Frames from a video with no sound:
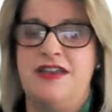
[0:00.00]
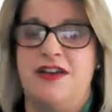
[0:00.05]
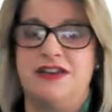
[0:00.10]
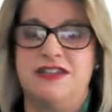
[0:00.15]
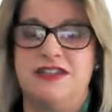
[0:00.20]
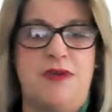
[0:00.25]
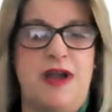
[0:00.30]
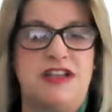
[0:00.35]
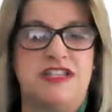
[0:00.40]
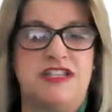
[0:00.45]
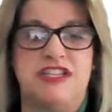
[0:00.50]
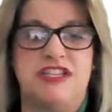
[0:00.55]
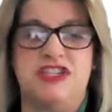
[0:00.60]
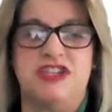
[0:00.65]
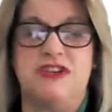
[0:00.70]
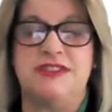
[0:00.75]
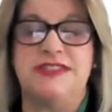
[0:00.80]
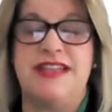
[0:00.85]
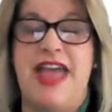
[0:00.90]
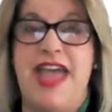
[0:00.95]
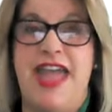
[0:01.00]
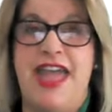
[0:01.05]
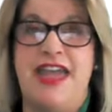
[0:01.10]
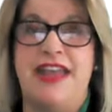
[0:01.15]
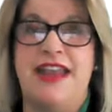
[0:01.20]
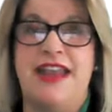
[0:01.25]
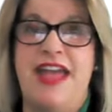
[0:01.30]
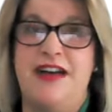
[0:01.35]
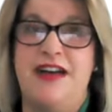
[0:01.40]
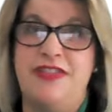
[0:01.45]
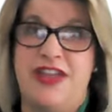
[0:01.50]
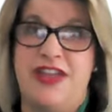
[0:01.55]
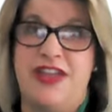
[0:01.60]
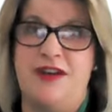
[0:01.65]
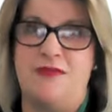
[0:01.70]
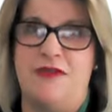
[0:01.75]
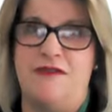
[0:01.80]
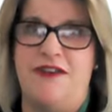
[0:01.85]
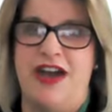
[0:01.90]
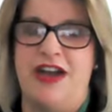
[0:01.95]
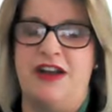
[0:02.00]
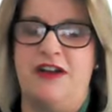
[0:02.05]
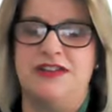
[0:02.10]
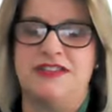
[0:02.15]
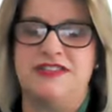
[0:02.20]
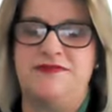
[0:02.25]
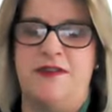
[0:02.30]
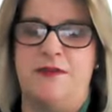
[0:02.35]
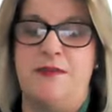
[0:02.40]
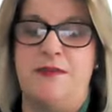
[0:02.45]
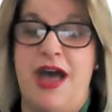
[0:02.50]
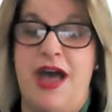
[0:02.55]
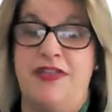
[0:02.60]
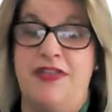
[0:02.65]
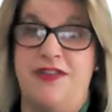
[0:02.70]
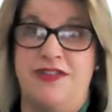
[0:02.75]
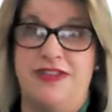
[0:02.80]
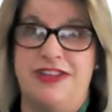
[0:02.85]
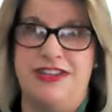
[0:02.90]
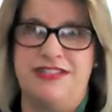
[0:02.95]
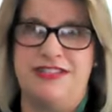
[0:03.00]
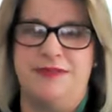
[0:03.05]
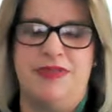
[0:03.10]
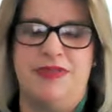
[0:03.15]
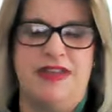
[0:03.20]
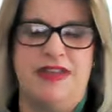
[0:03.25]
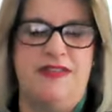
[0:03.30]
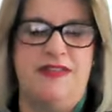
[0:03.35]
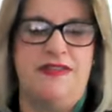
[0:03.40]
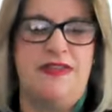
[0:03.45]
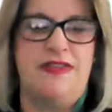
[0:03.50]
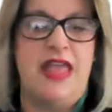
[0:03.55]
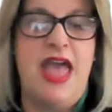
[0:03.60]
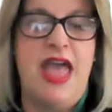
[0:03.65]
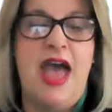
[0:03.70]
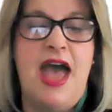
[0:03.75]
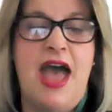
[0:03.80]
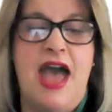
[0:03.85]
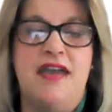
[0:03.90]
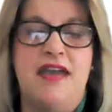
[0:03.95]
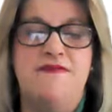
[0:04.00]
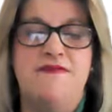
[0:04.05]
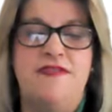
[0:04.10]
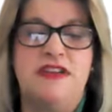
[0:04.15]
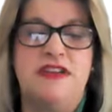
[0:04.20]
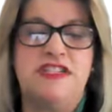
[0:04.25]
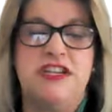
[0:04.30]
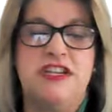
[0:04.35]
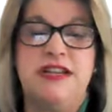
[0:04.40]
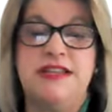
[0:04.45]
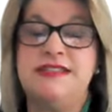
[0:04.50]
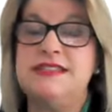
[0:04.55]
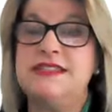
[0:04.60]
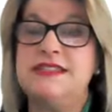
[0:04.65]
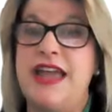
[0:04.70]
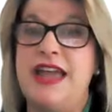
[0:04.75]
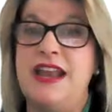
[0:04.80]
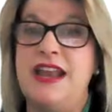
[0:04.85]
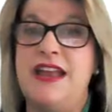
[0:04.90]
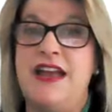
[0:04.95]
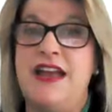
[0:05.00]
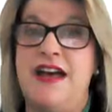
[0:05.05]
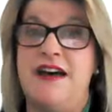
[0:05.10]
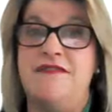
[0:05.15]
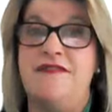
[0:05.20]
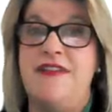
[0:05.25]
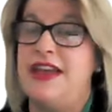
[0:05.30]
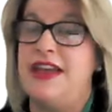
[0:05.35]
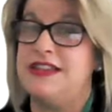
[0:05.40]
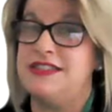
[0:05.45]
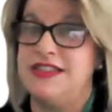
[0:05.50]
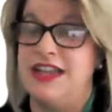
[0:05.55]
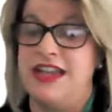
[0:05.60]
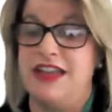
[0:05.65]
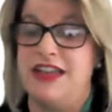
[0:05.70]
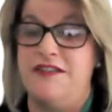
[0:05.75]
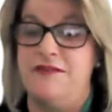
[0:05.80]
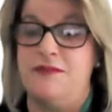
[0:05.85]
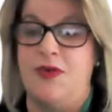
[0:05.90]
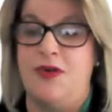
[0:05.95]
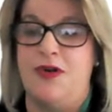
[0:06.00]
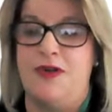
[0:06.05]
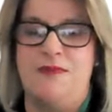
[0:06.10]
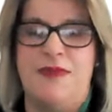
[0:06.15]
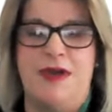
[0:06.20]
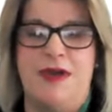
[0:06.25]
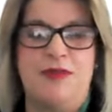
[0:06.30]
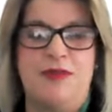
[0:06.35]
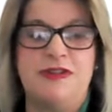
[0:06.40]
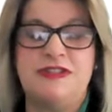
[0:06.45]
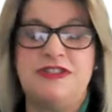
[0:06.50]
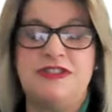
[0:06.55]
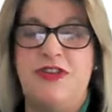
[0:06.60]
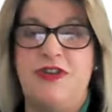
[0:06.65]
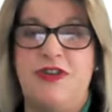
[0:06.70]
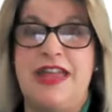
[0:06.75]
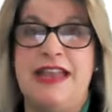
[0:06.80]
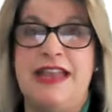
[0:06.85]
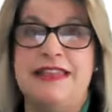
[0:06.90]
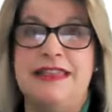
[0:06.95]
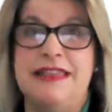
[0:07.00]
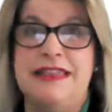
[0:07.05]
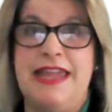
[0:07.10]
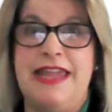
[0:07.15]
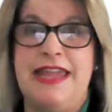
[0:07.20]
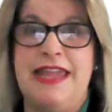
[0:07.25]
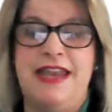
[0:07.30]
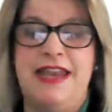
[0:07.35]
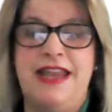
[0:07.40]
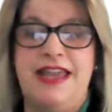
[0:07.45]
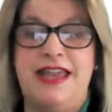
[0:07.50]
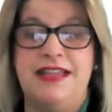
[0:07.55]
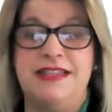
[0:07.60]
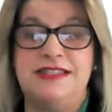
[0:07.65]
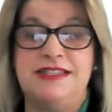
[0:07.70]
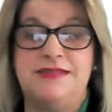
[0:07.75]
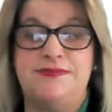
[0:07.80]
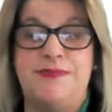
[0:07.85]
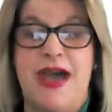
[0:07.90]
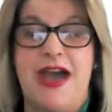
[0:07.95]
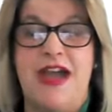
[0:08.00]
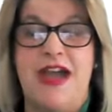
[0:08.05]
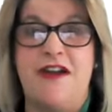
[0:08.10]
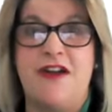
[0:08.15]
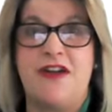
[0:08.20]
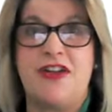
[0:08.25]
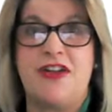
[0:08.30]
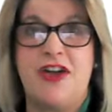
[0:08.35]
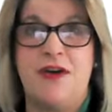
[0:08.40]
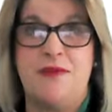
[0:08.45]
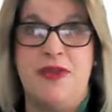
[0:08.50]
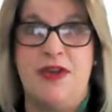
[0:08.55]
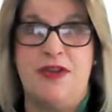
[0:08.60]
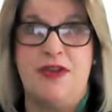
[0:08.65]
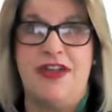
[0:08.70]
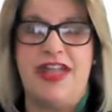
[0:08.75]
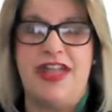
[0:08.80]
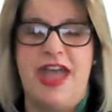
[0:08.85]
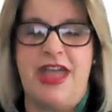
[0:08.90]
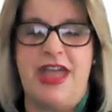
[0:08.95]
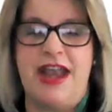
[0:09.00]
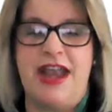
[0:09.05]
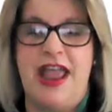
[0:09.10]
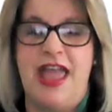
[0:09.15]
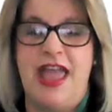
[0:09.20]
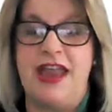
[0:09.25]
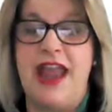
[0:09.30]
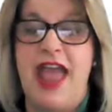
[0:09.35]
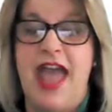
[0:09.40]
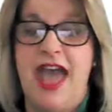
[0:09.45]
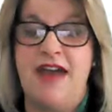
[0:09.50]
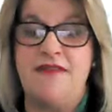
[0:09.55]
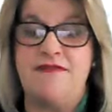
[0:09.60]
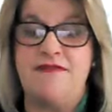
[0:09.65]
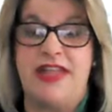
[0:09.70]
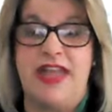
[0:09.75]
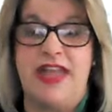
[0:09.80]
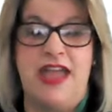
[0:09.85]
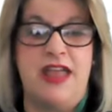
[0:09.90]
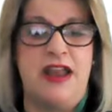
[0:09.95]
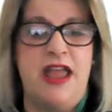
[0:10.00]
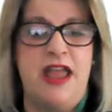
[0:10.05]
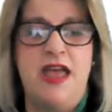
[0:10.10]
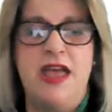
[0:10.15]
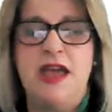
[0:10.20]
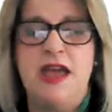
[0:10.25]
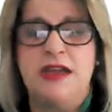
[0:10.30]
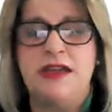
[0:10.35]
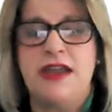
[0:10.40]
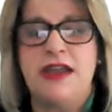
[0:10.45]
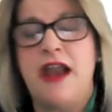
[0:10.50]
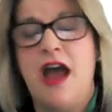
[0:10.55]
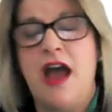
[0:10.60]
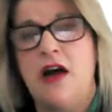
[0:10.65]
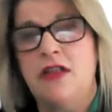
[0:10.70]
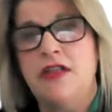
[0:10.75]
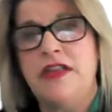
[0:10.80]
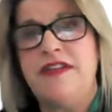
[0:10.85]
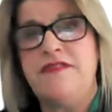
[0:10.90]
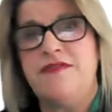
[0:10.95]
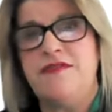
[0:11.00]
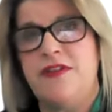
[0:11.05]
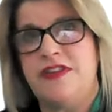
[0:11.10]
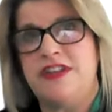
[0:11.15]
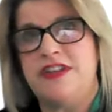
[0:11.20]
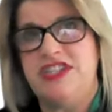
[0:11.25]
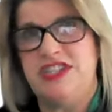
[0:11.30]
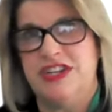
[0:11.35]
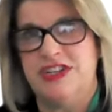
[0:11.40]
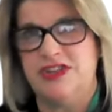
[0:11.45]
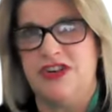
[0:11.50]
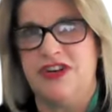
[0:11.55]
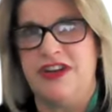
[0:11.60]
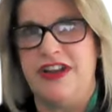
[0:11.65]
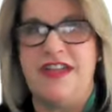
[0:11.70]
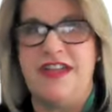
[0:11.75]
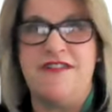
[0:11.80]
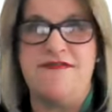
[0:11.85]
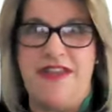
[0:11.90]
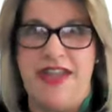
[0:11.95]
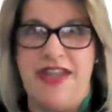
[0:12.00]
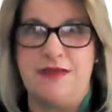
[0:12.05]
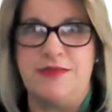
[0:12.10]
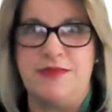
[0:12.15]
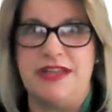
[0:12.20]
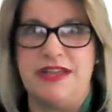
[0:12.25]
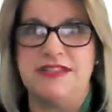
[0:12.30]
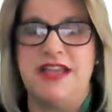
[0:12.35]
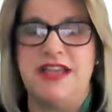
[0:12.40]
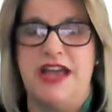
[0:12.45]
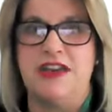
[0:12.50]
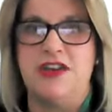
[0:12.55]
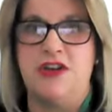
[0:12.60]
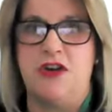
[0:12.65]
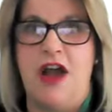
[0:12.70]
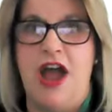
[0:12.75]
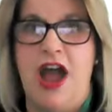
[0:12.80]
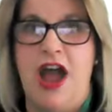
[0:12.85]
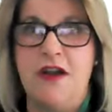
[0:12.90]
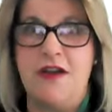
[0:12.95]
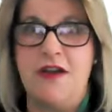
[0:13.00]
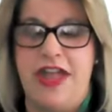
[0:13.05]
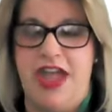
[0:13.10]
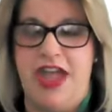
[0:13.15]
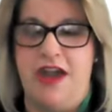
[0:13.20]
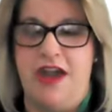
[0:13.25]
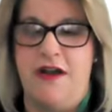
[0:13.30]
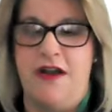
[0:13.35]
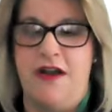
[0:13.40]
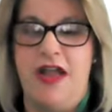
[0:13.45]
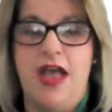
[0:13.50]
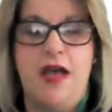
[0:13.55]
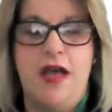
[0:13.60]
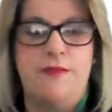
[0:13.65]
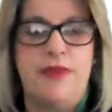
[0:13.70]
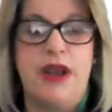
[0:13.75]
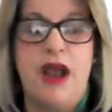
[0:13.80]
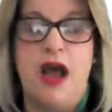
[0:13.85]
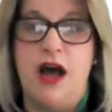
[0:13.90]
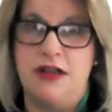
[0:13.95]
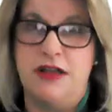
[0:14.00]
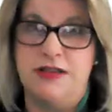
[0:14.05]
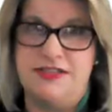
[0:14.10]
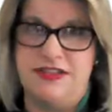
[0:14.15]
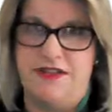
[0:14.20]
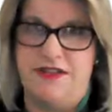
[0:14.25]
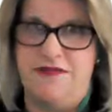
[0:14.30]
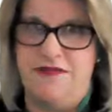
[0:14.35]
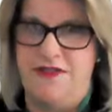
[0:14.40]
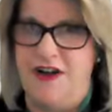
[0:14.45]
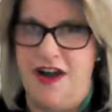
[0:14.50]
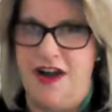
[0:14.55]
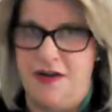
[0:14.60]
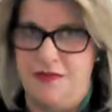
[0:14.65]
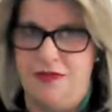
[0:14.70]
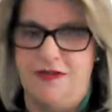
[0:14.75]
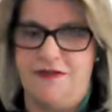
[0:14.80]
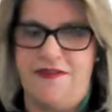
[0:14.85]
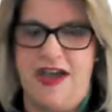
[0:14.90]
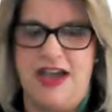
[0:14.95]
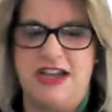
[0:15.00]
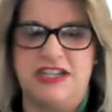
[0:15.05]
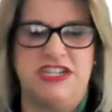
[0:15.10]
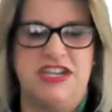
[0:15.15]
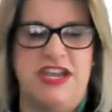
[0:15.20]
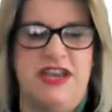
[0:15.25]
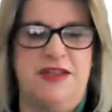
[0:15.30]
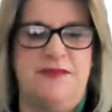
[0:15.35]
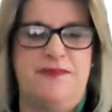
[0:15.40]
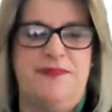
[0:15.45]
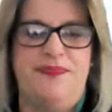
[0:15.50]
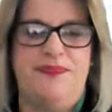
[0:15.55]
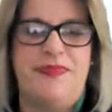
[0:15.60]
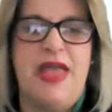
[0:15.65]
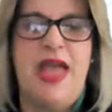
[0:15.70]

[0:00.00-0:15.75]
nurse practitioners and healthcare providers from other disciplines. I envision a slate of executive board members who can lead, inspire, communicate, and advocate not only for the children and families under our care, but also for our profession.